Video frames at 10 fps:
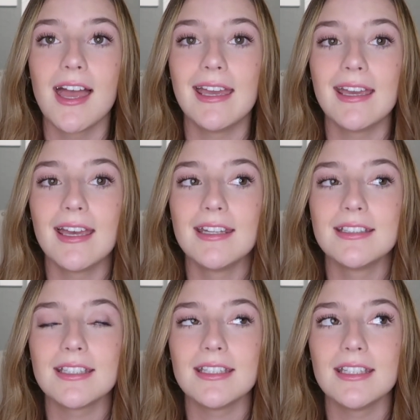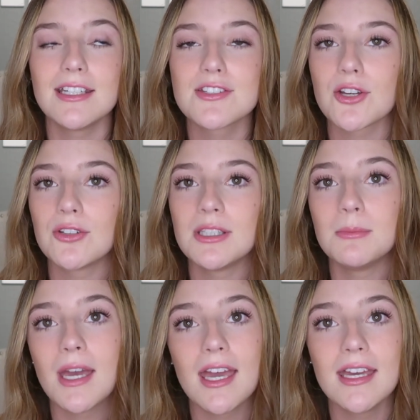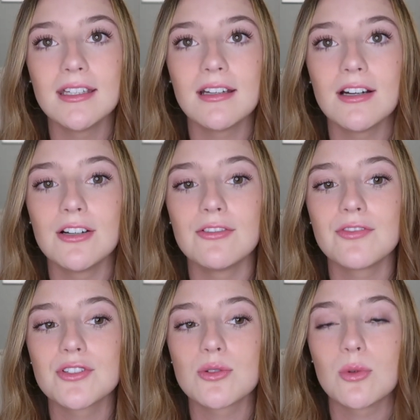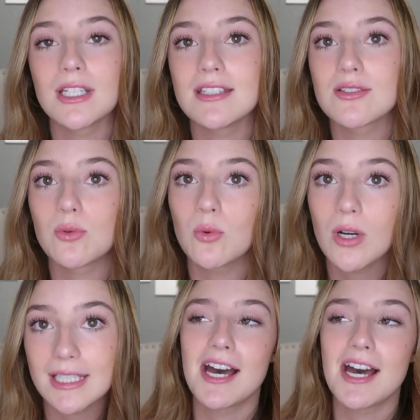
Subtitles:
and it is currently May of 2020.